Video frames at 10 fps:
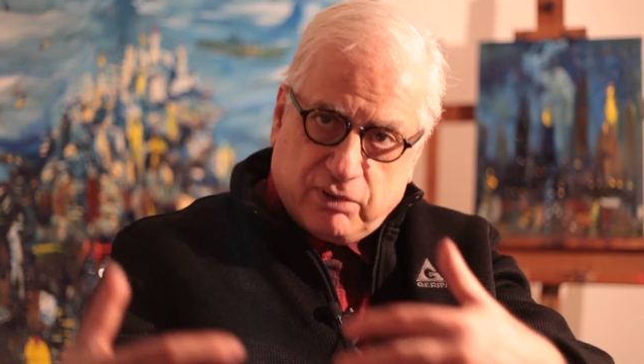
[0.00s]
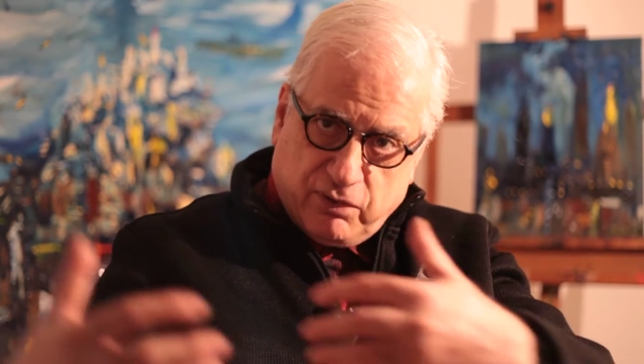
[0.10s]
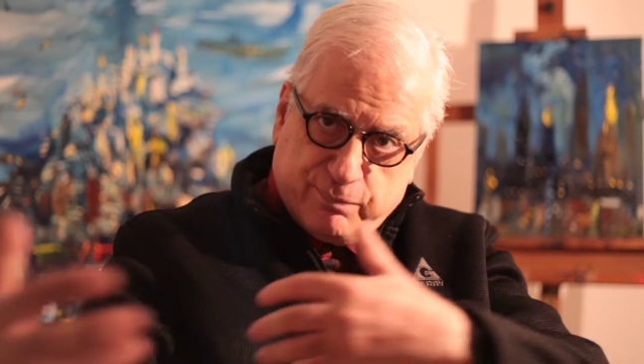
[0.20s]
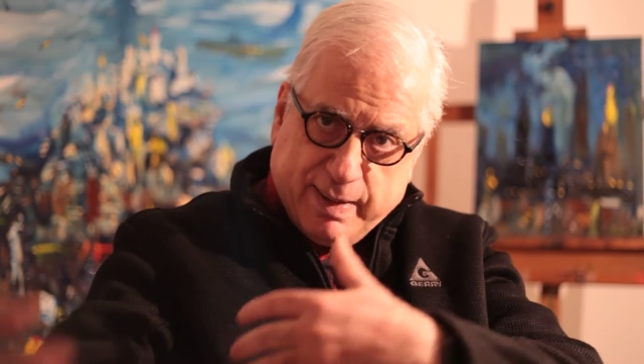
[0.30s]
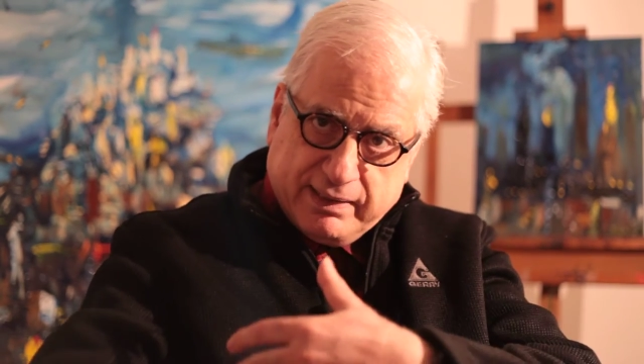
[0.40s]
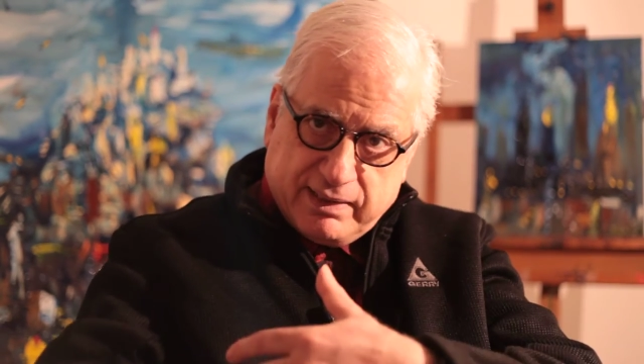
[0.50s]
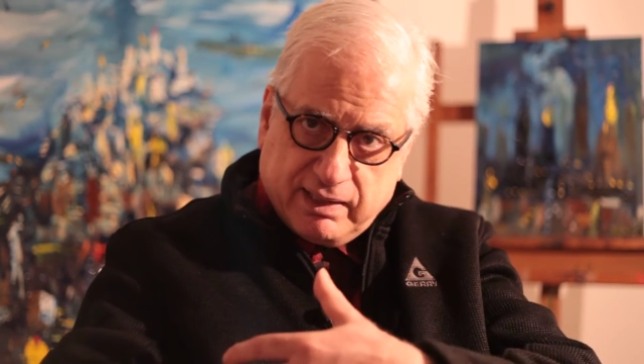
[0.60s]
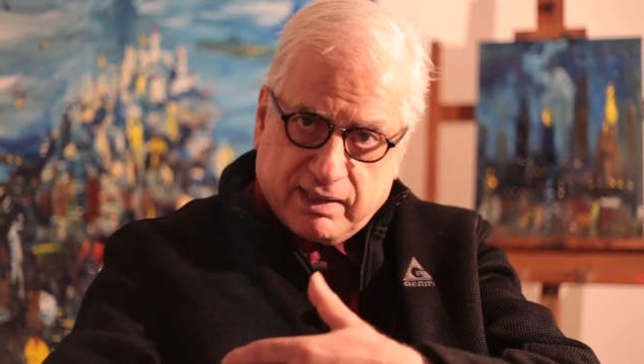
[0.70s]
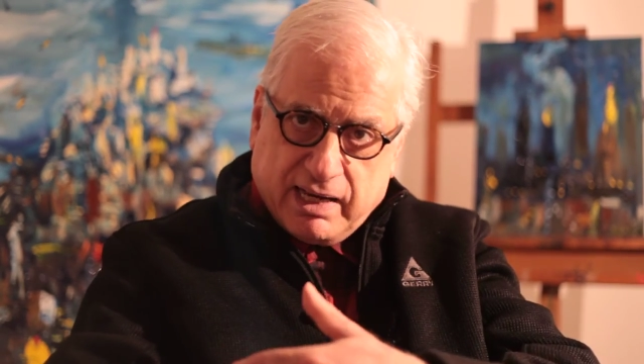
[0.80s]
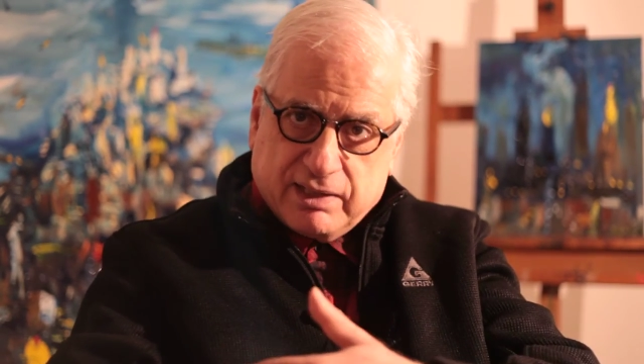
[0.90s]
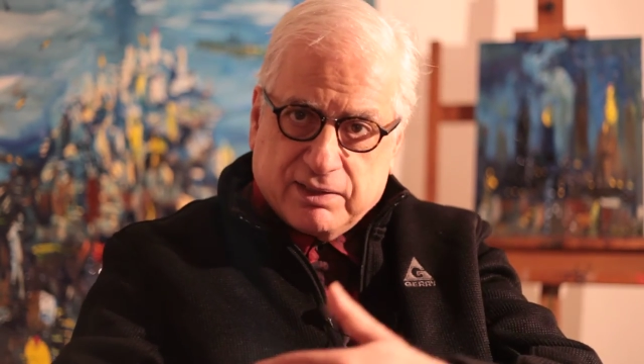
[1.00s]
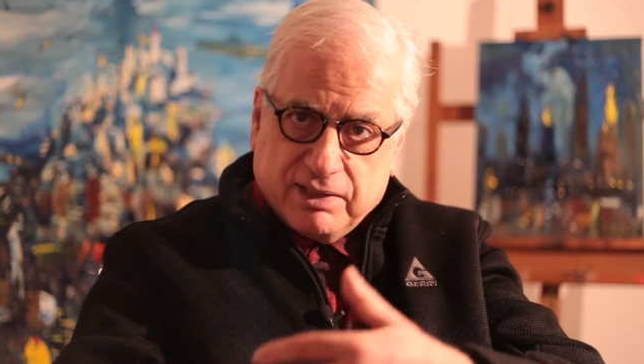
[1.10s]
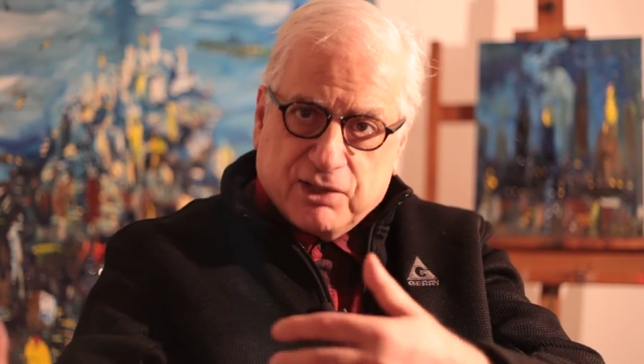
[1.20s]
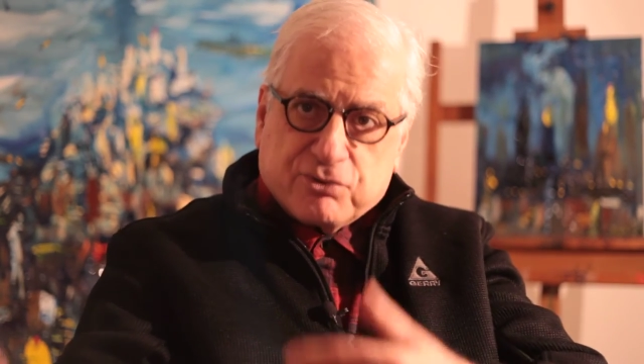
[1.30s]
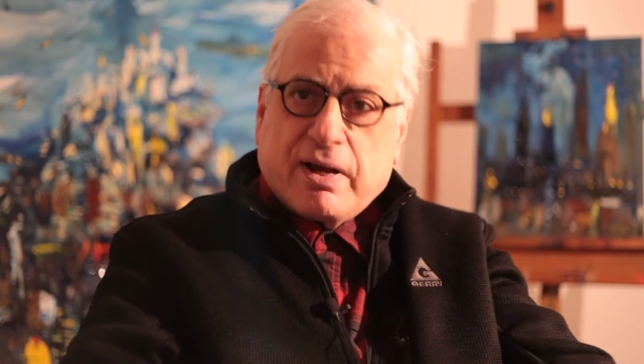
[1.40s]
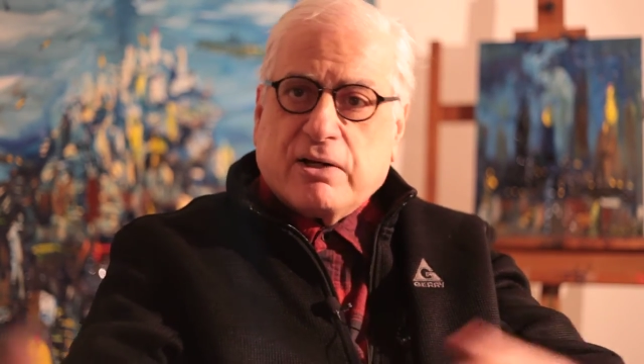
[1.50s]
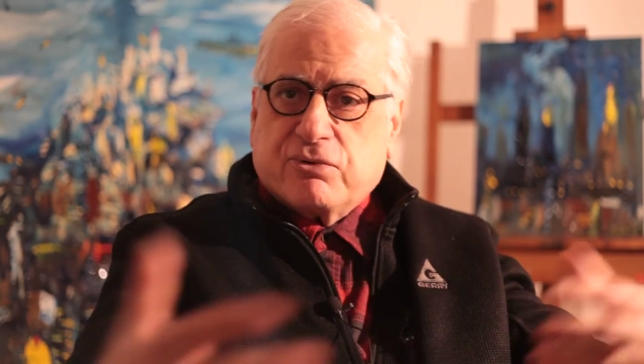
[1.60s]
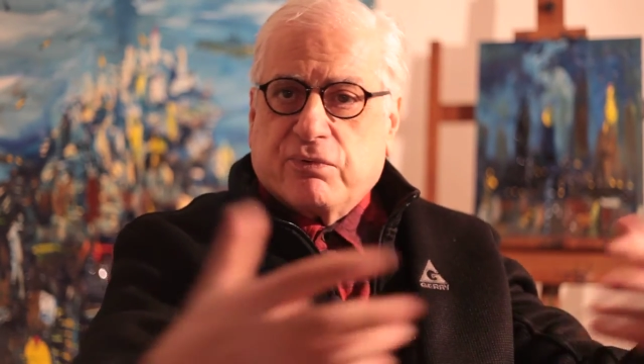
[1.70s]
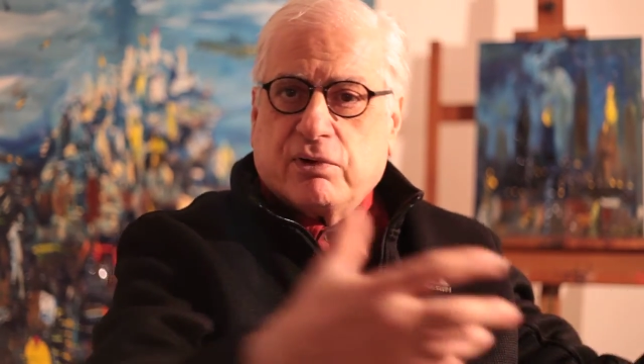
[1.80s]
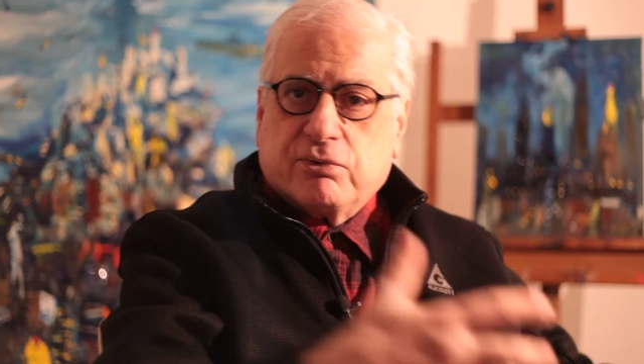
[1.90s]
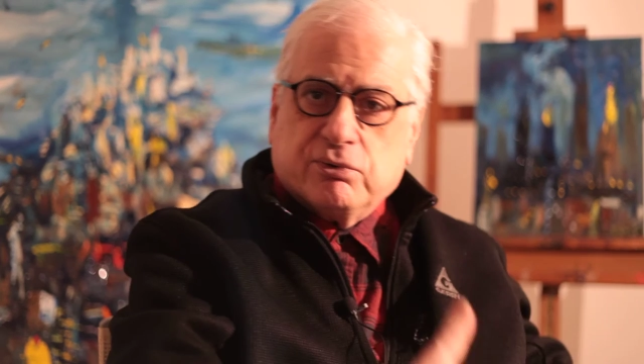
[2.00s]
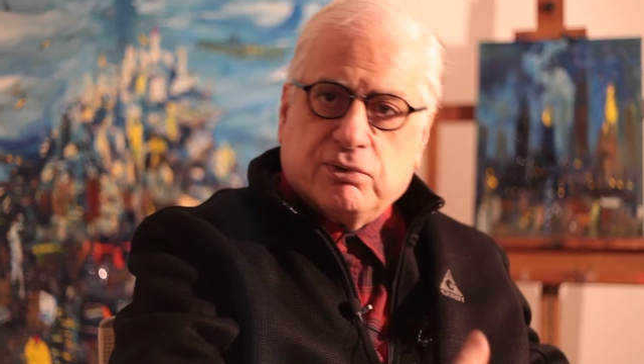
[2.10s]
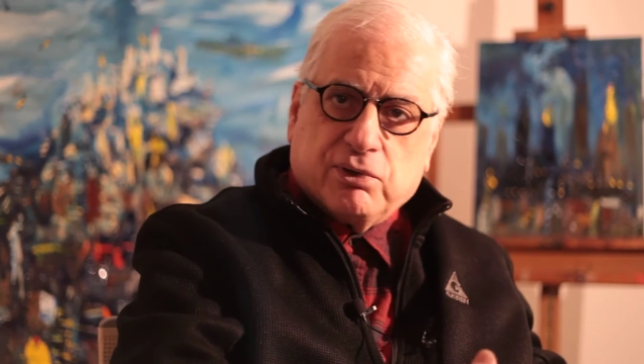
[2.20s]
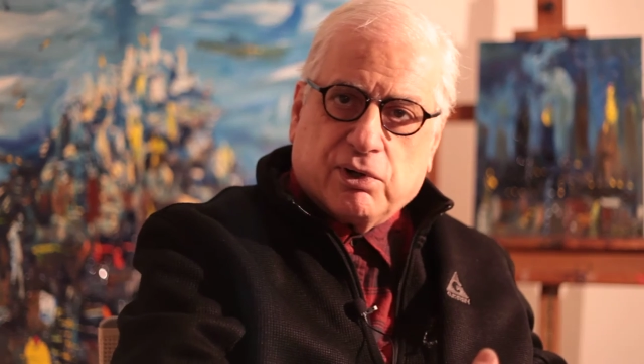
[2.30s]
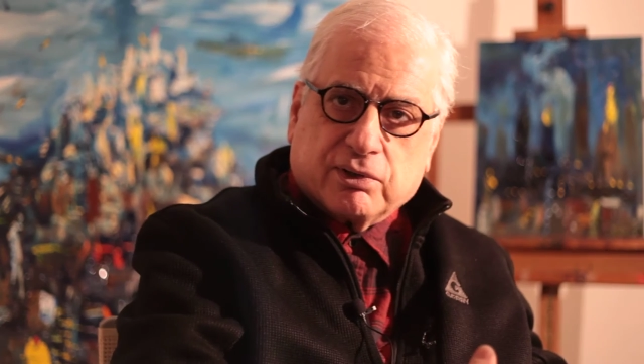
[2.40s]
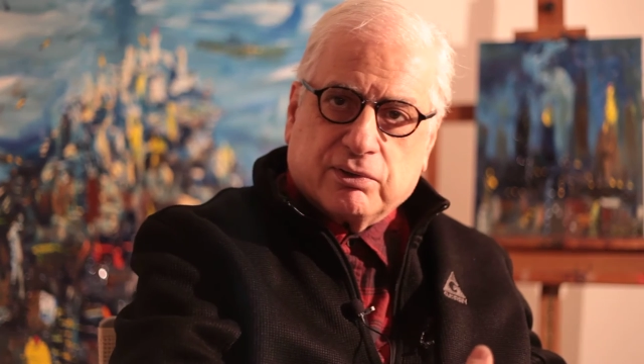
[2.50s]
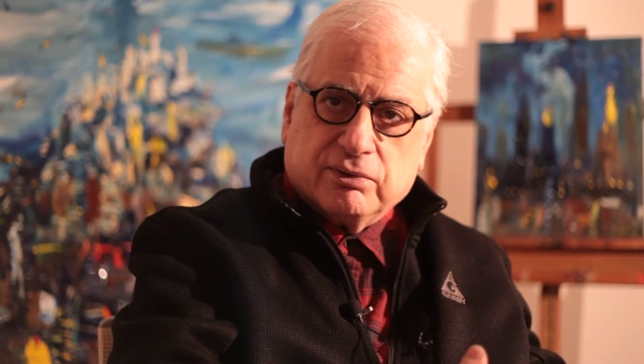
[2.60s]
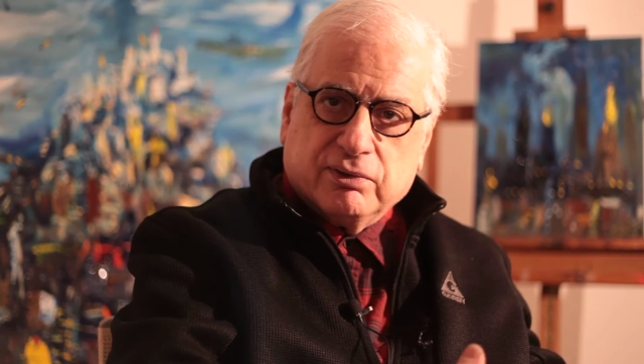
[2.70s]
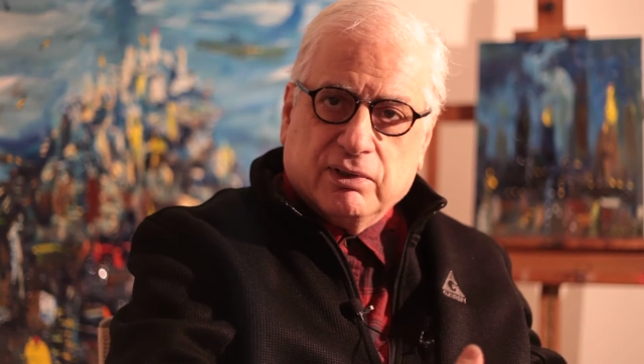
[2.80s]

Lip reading: of painting and transfer it to New York.